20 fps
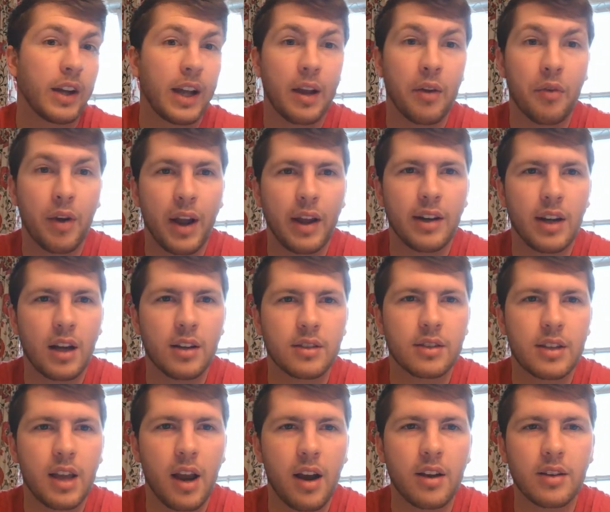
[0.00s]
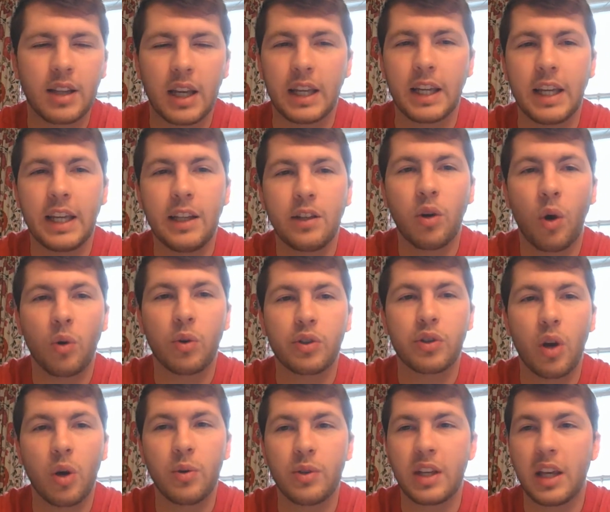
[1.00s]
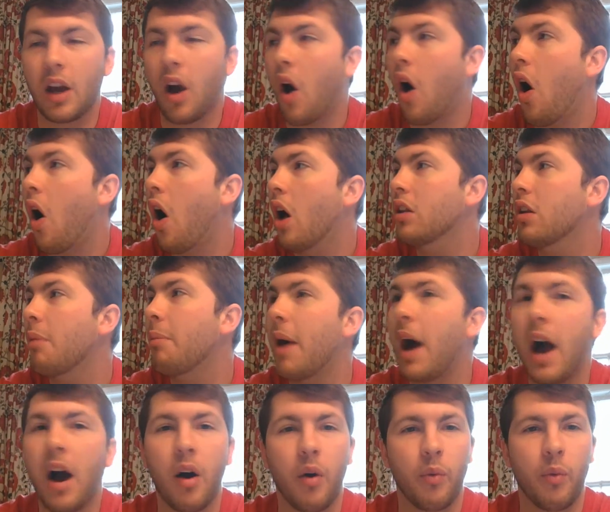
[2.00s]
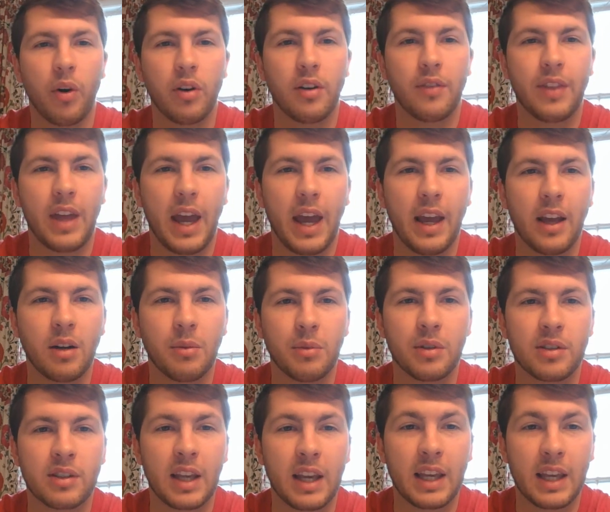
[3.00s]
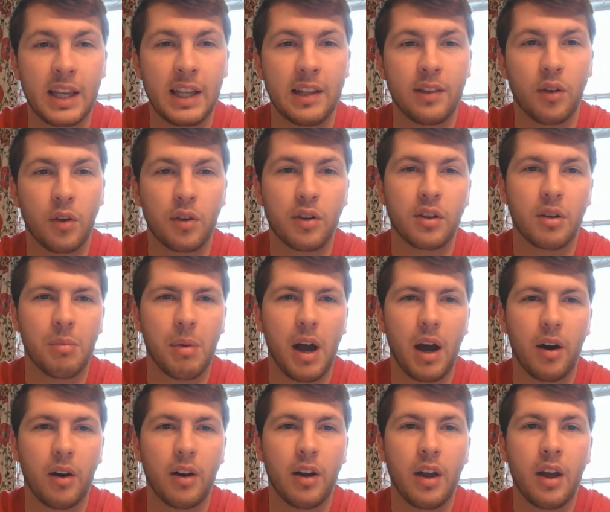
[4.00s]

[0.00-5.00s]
he ran downstairs and he told Josie all about one of the animals that he learned about.